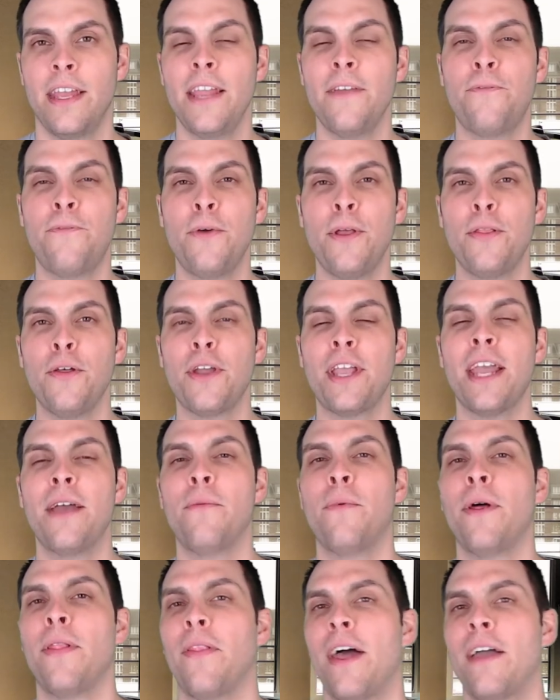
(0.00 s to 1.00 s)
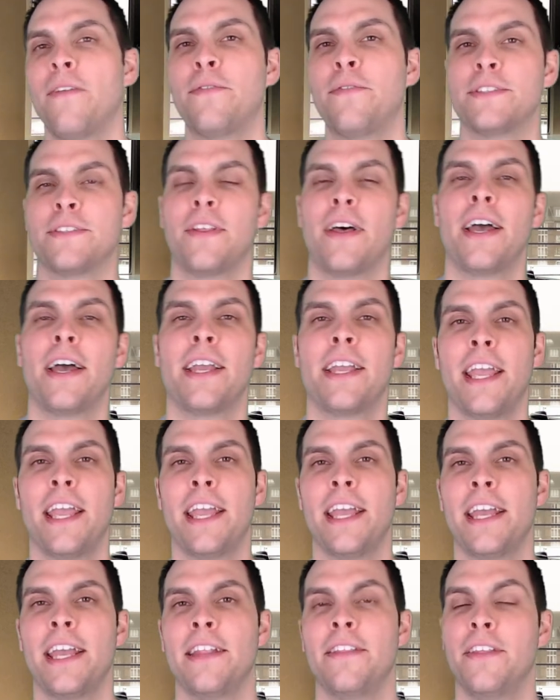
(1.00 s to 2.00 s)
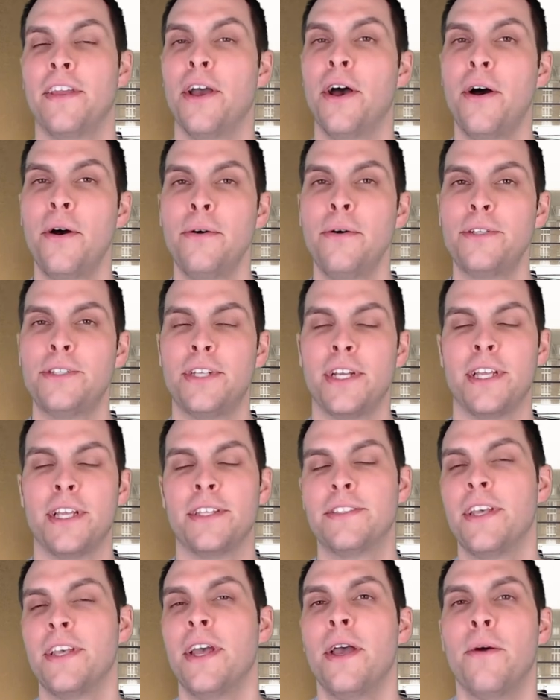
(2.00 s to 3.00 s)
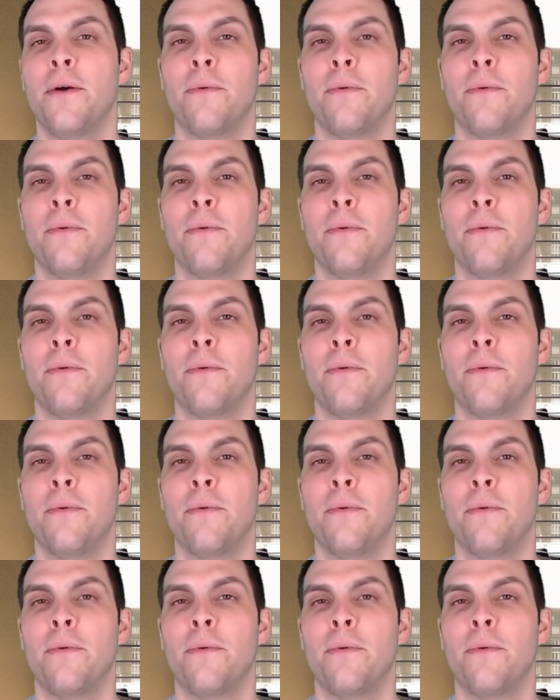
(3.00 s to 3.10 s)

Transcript: If we look at what life was like in the oceans,